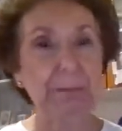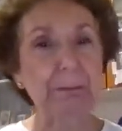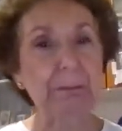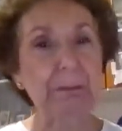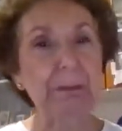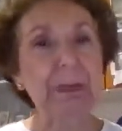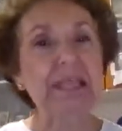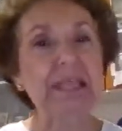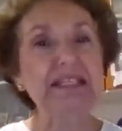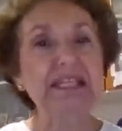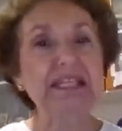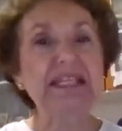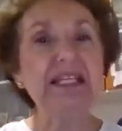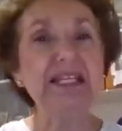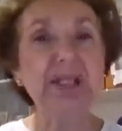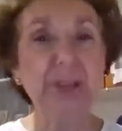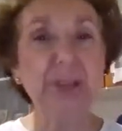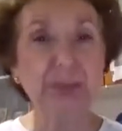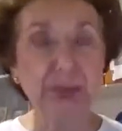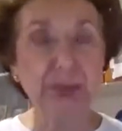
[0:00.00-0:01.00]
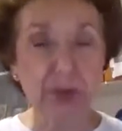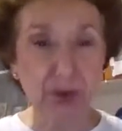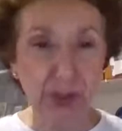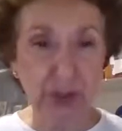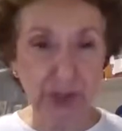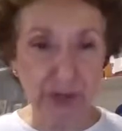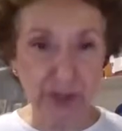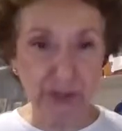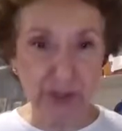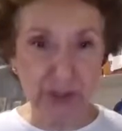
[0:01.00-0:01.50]
needed a broader
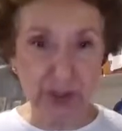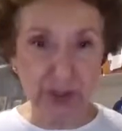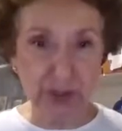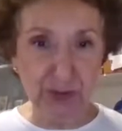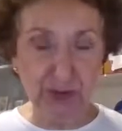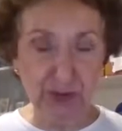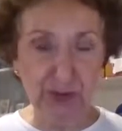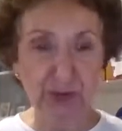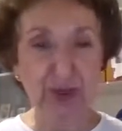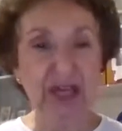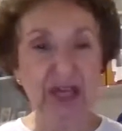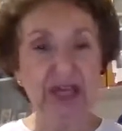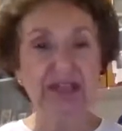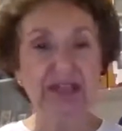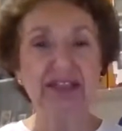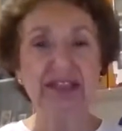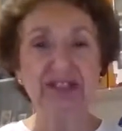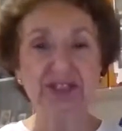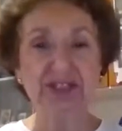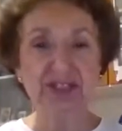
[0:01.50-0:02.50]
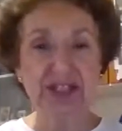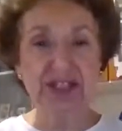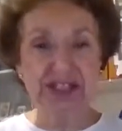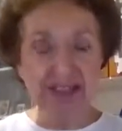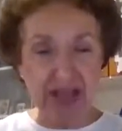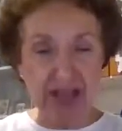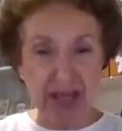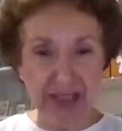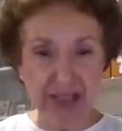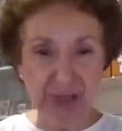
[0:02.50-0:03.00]
view than just, I
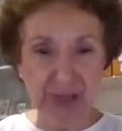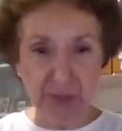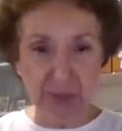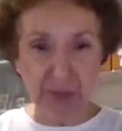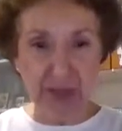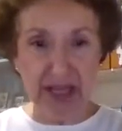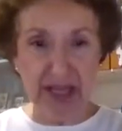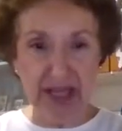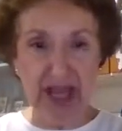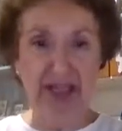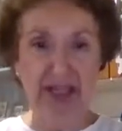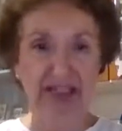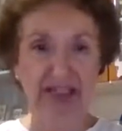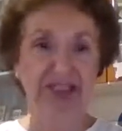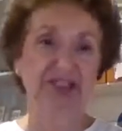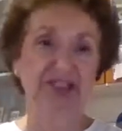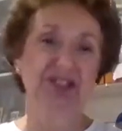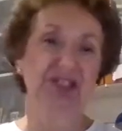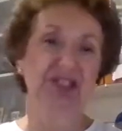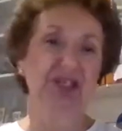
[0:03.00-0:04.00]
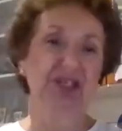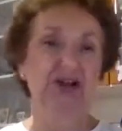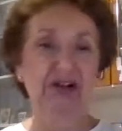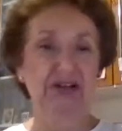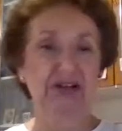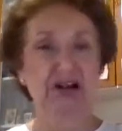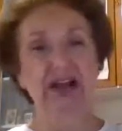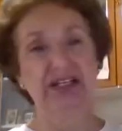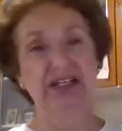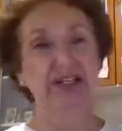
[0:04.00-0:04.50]
know biology or I
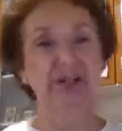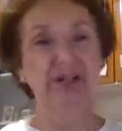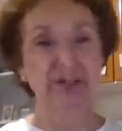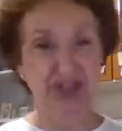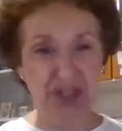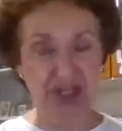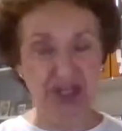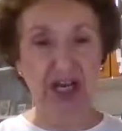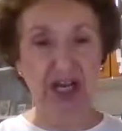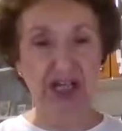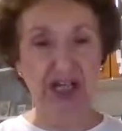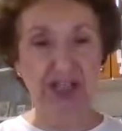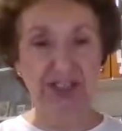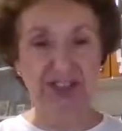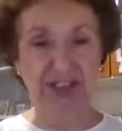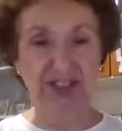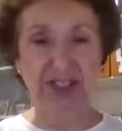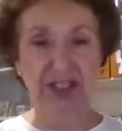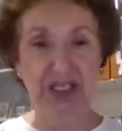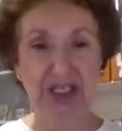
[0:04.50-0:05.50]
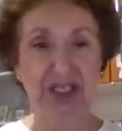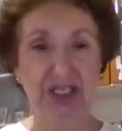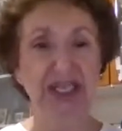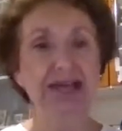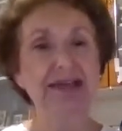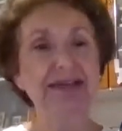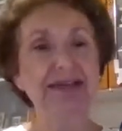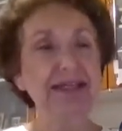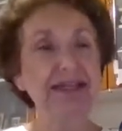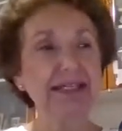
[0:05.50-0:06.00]
know geology. They
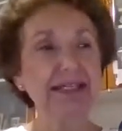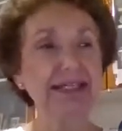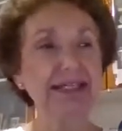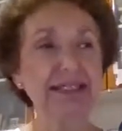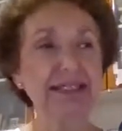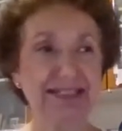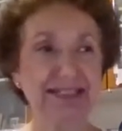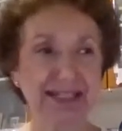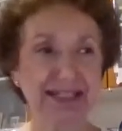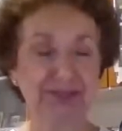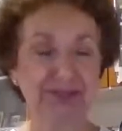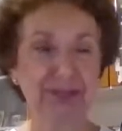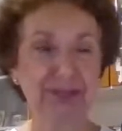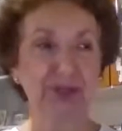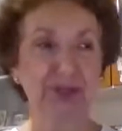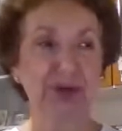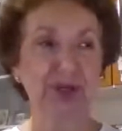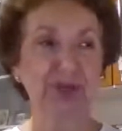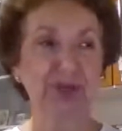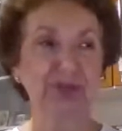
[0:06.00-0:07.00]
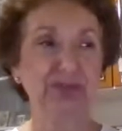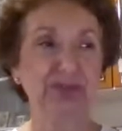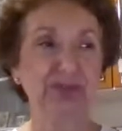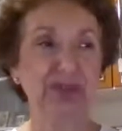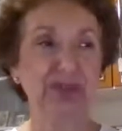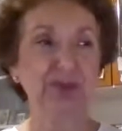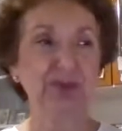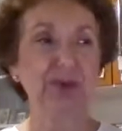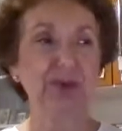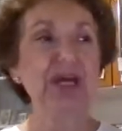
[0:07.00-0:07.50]
needed to have a broader view.
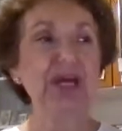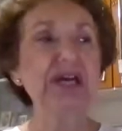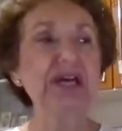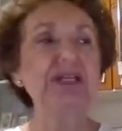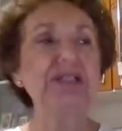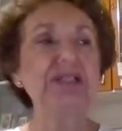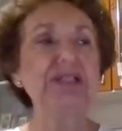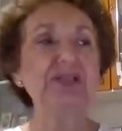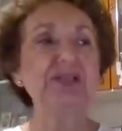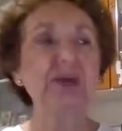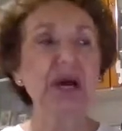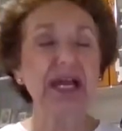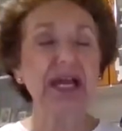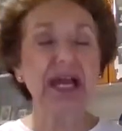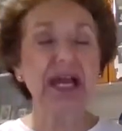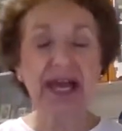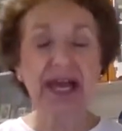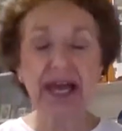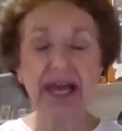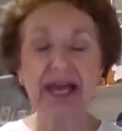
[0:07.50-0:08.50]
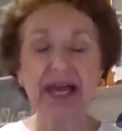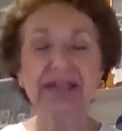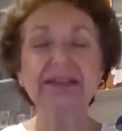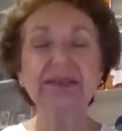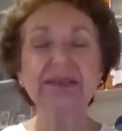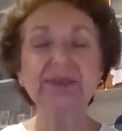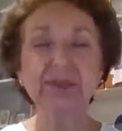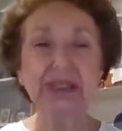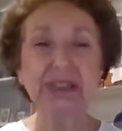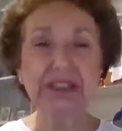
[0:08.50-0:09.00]
So I had them read a
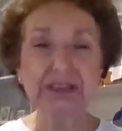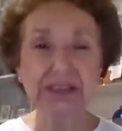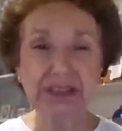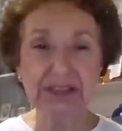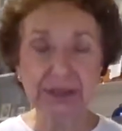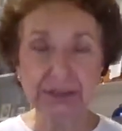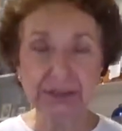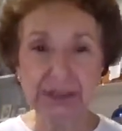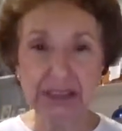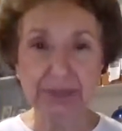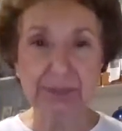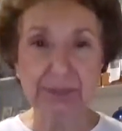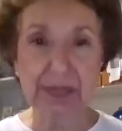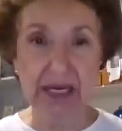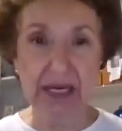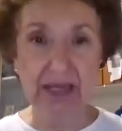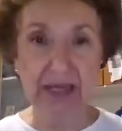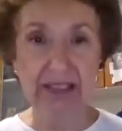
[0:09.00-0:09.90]
little bit about